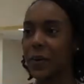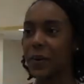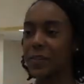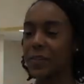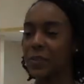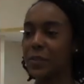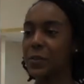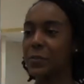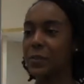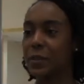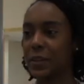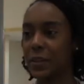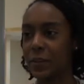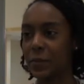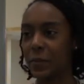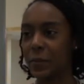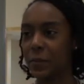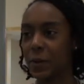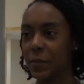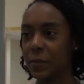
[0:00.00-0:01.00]
also the
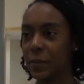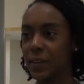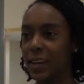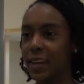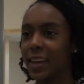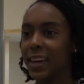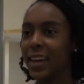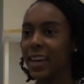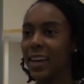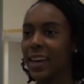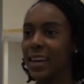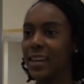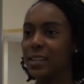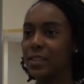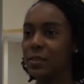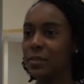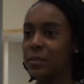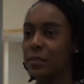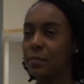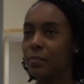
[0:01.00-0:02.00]
Dominican Republic,
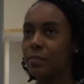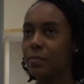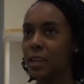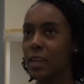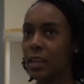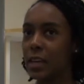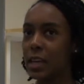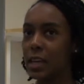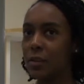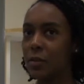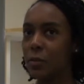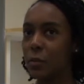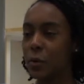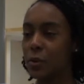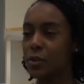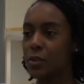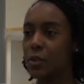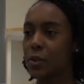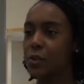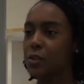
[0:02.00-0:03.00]
and even
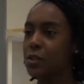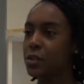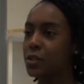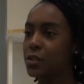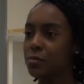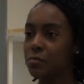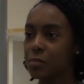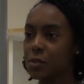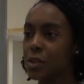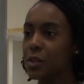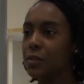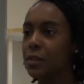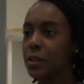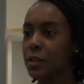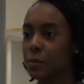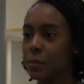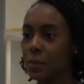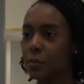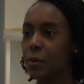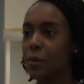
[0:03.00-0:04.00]
more so just serving
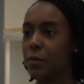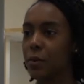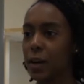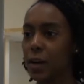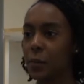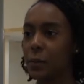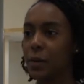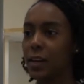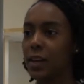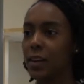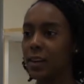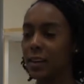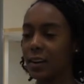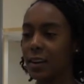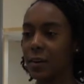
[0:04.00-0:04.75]
the people around me.